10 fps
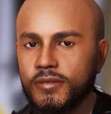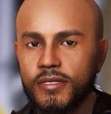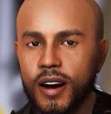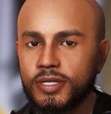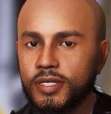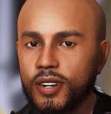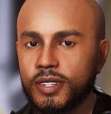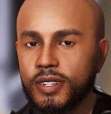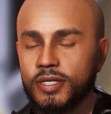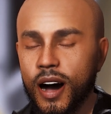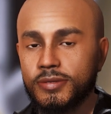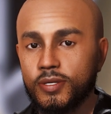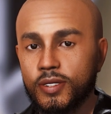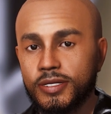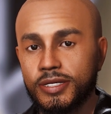fostering a
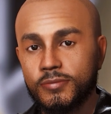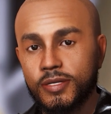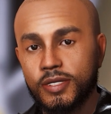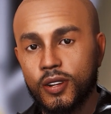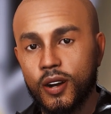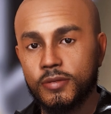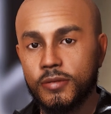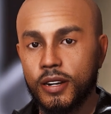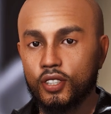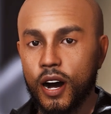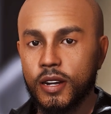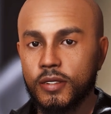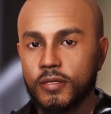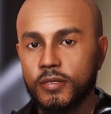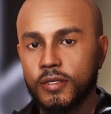community built on
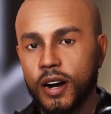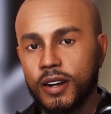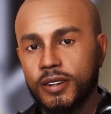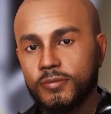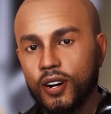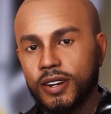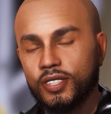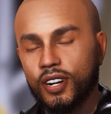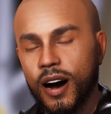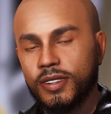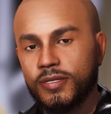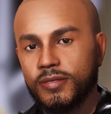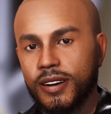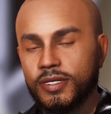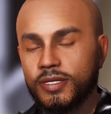passion, collaboration,
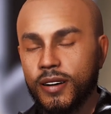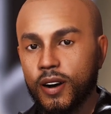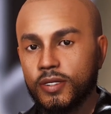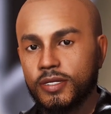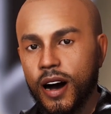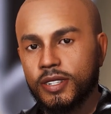and boundless